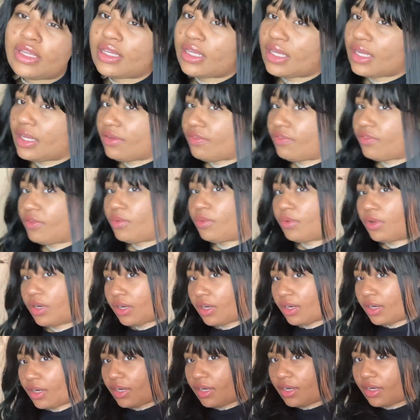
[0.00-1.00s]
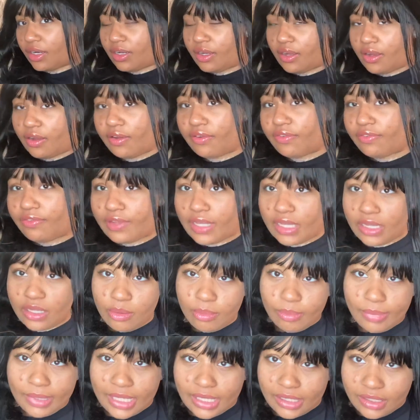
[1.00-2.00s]
if you are a fellow
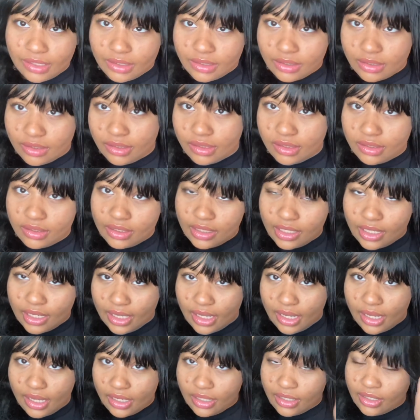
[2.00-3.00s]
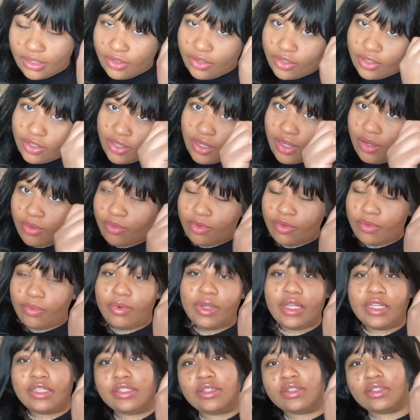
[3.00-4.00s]
black girl and you're good with wigs